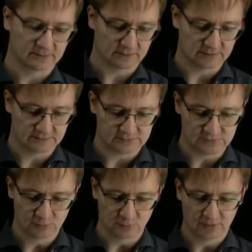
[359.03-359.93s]

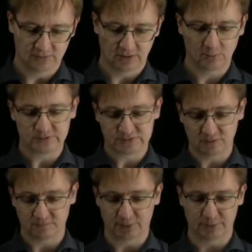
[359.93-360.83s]

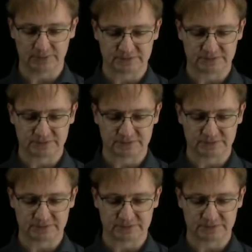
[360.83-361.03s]
solve problems